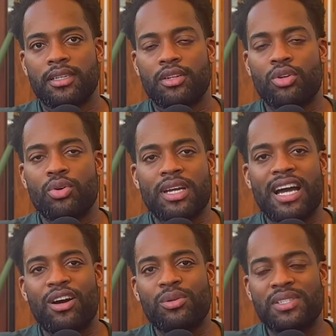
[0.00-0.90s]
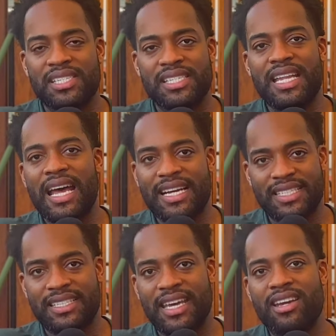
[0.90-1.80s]
Look how
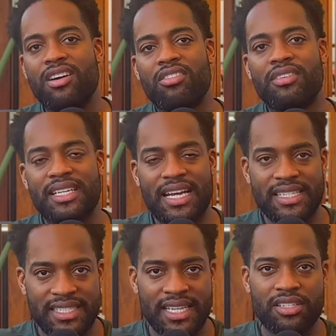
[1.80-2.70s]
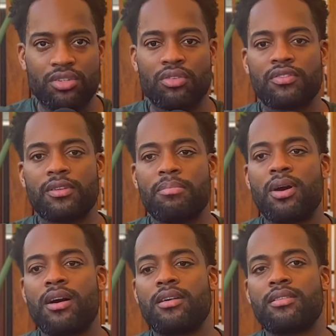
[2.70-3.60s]
stacked they are in that center of the
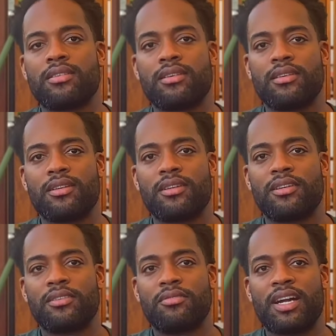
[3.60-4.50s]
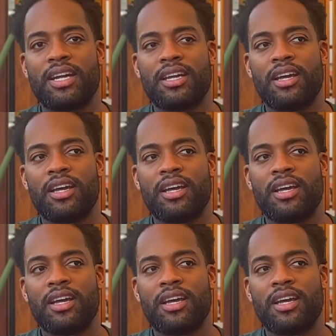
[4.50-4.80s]
park, right?